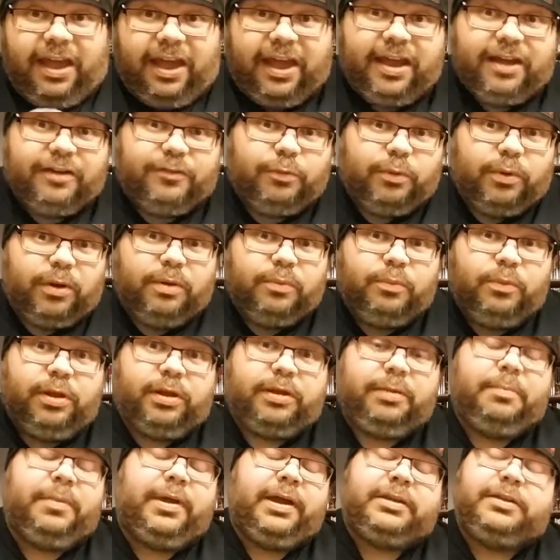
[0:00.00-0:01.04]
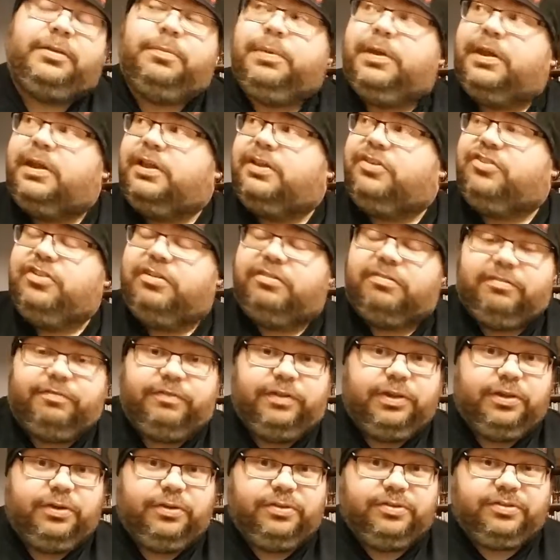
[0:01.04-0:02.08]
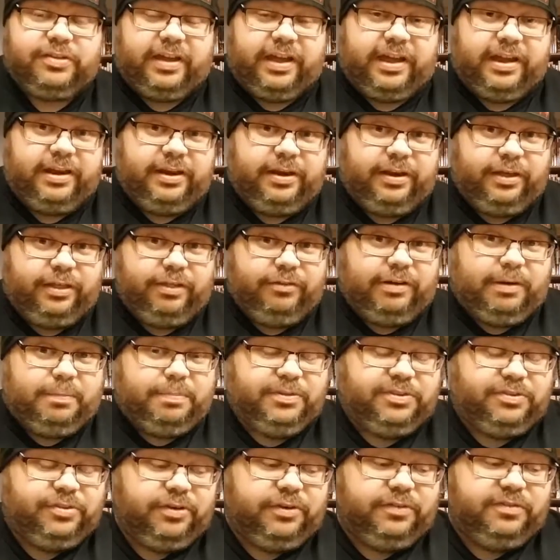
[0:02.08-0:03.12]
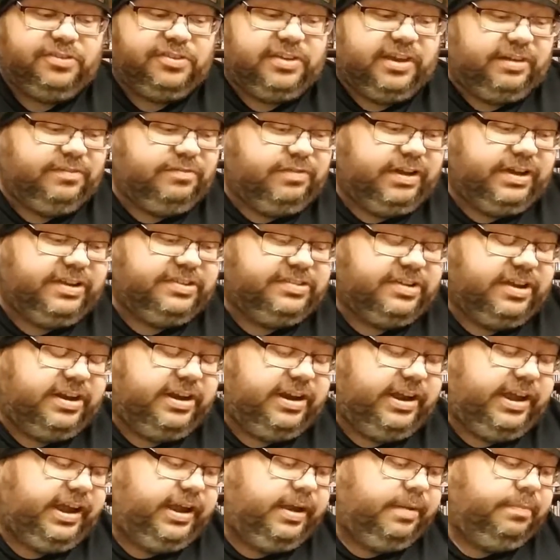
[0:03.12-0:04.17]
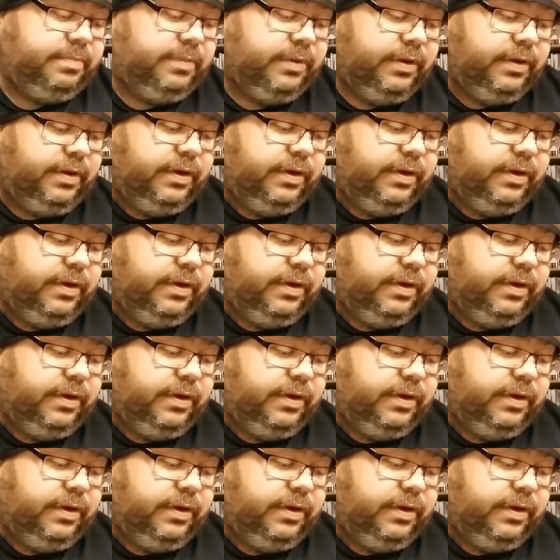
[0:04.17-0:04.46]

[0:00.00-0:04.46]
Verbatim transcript: Hey everyone, welcome back to BDG Reviews and another episode of Sci-Fi Sunday.